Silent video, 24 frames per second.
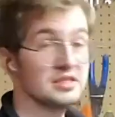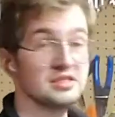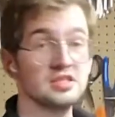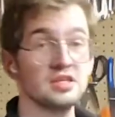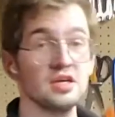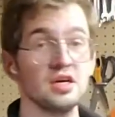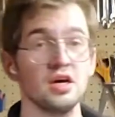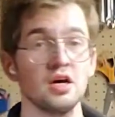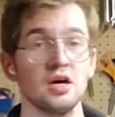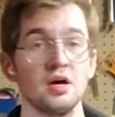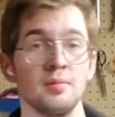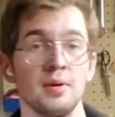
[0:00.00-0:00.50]

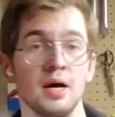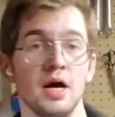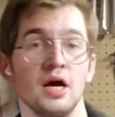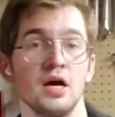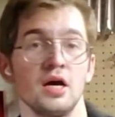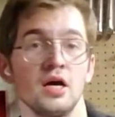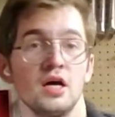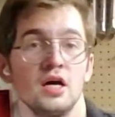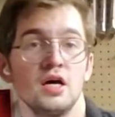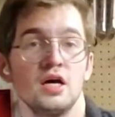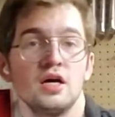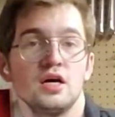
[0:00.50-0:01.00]
some.
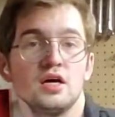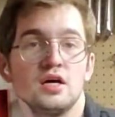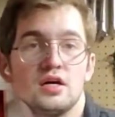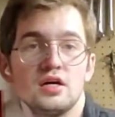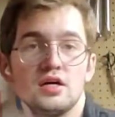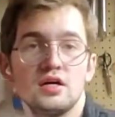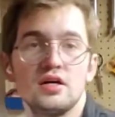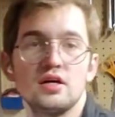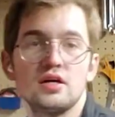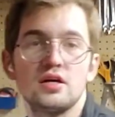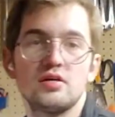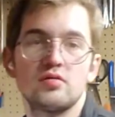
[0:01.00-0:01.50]

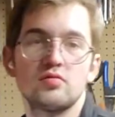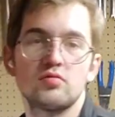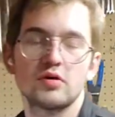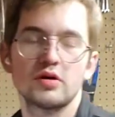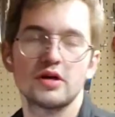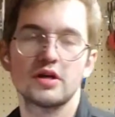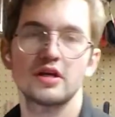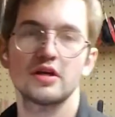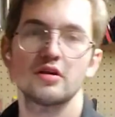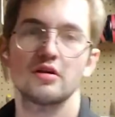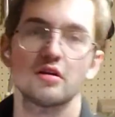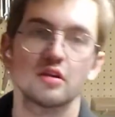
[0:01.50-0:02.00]
We're
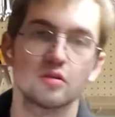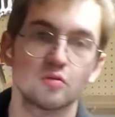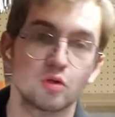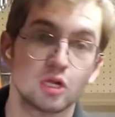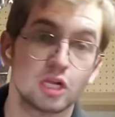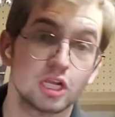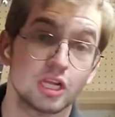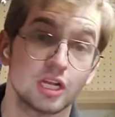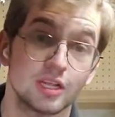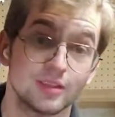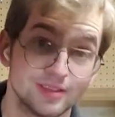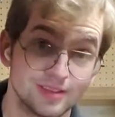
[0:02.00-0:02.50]
here
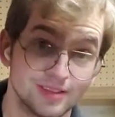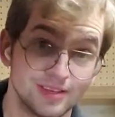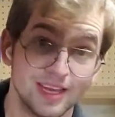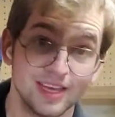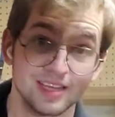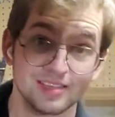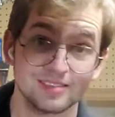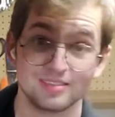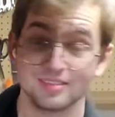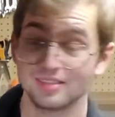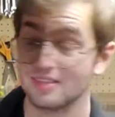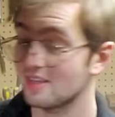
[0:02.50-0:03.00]
working on the
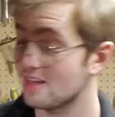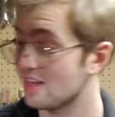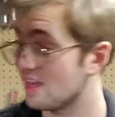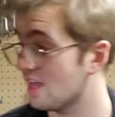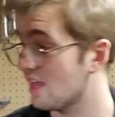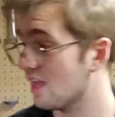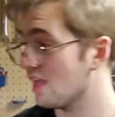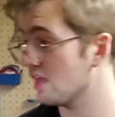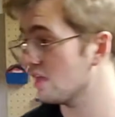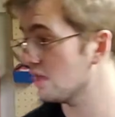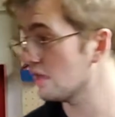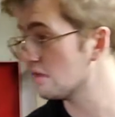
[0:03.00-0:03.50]
desk
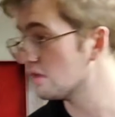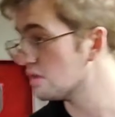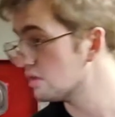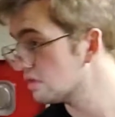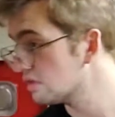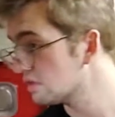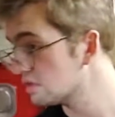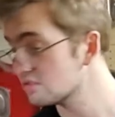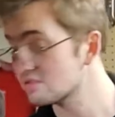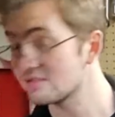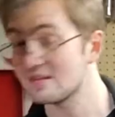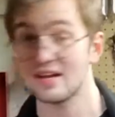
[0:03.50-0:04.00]
tonight.
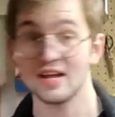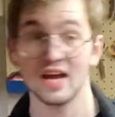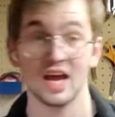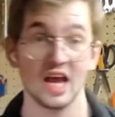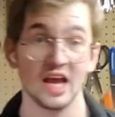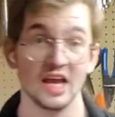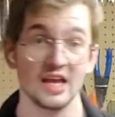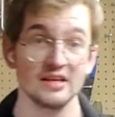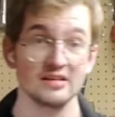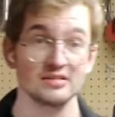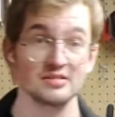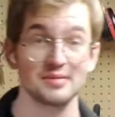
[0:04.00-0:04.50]

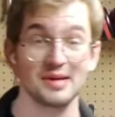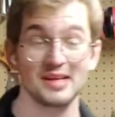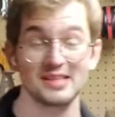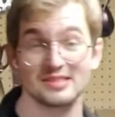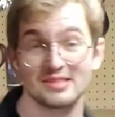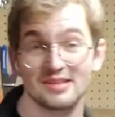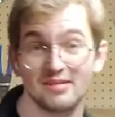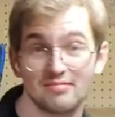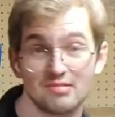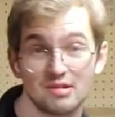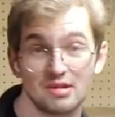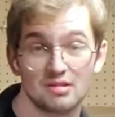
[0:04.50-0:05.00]
It's about
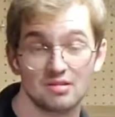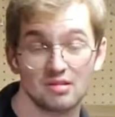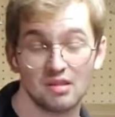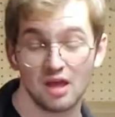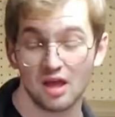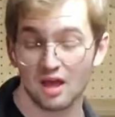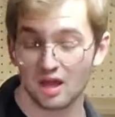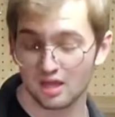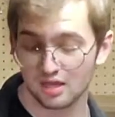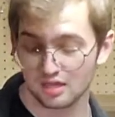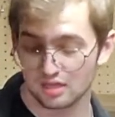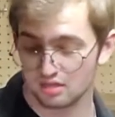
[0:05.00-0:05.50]
7
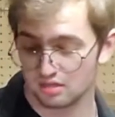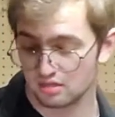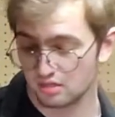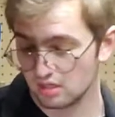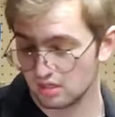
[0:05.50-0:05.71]
o'clock.